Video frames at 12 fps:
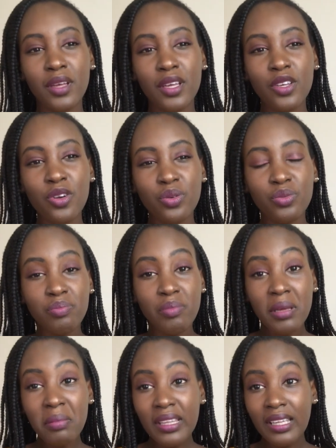you know,
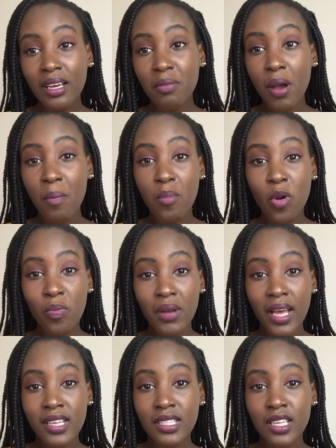maybe think about
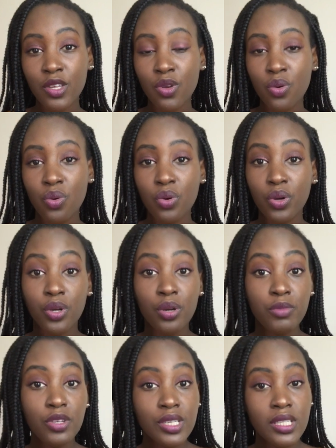mobilizing your
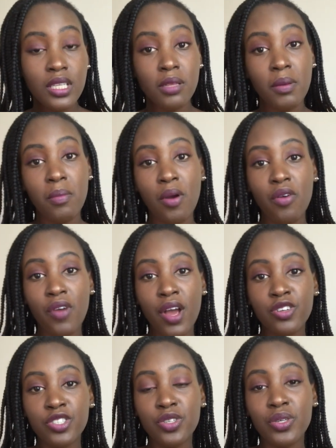community, the people
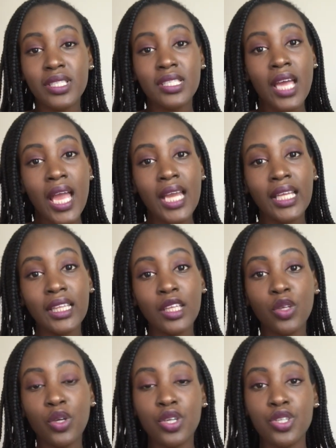around you. Is there anything
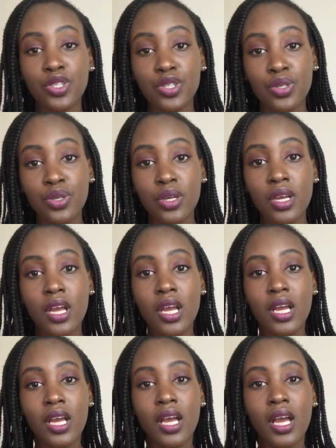you could do?
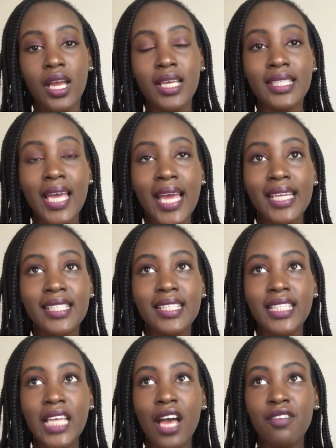Is there any
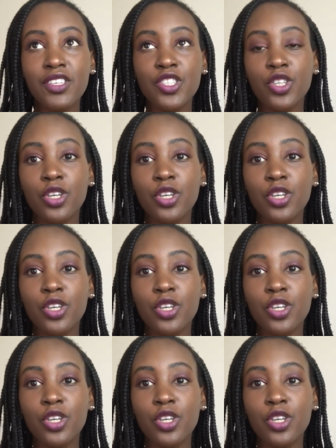service you